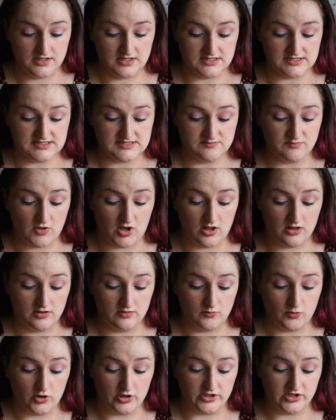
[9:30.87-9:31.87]
smaller,
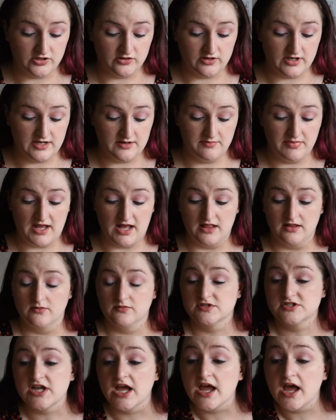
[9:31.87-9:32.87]
more curated palette,
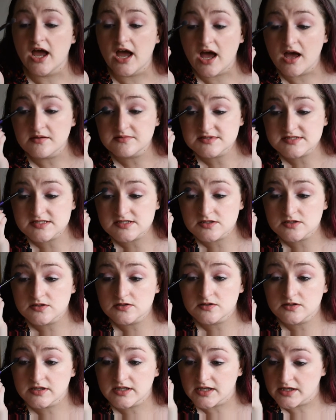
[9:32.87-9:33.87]
which I
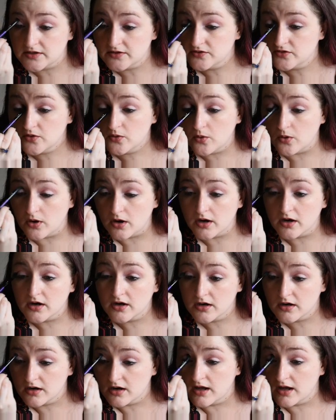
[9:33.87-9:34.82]
absolutely adore,